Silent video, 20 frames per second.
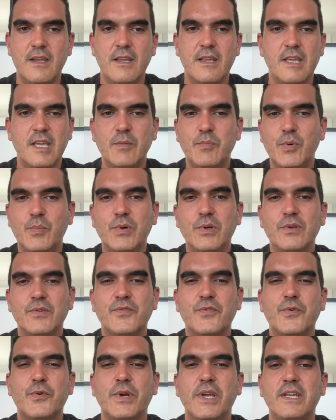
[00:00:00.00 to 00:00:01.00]
capable
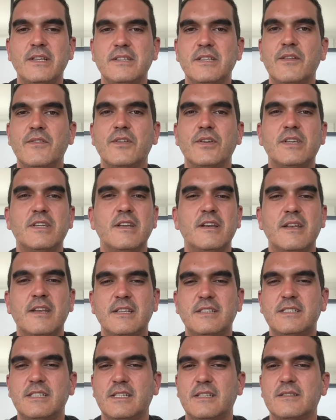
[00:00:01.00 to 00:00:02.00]
of creating the
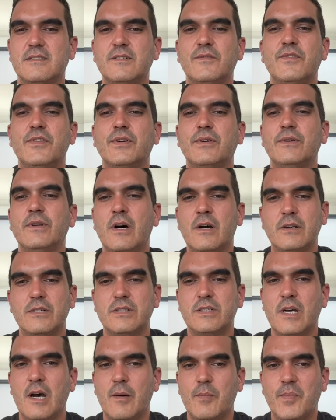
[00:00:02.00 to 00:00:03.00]
kinetics of the
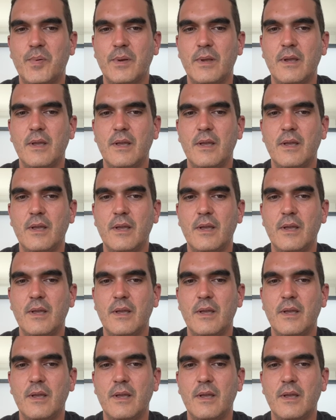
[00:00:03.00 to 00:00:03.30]
knocked-up